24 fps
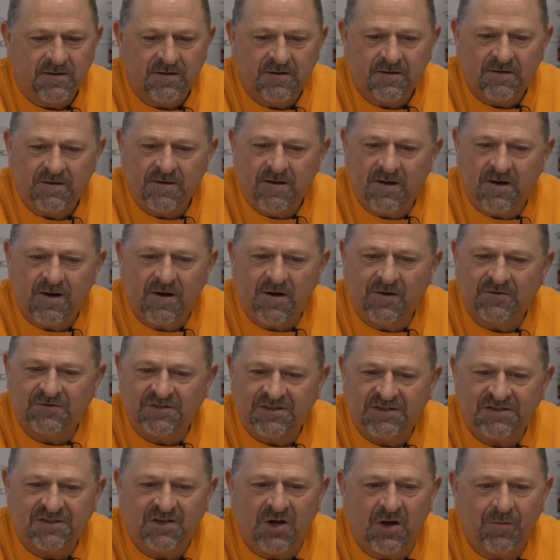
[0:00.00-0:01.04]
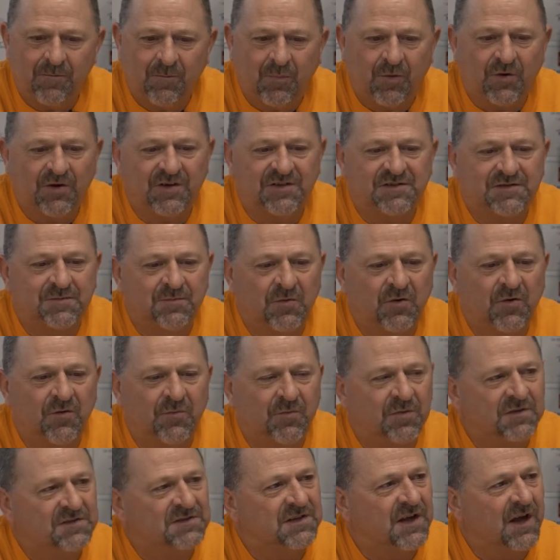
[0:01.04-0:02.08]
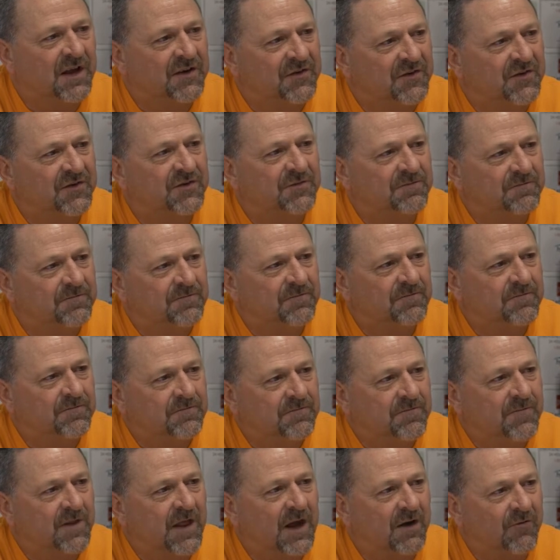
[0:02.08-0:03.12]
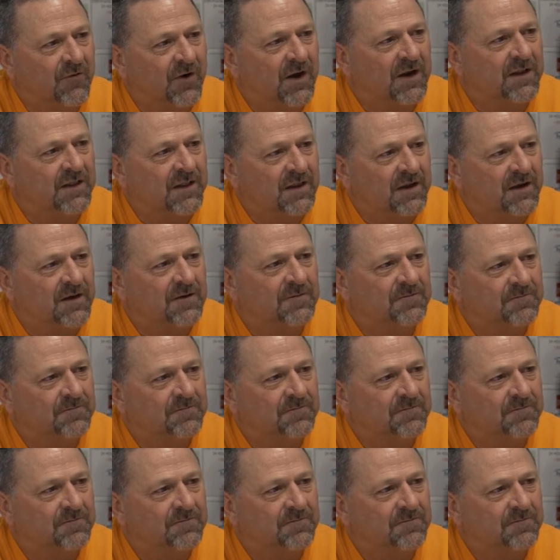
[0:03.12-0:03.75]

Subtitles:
No, she's gone pretty smooth besides that right there.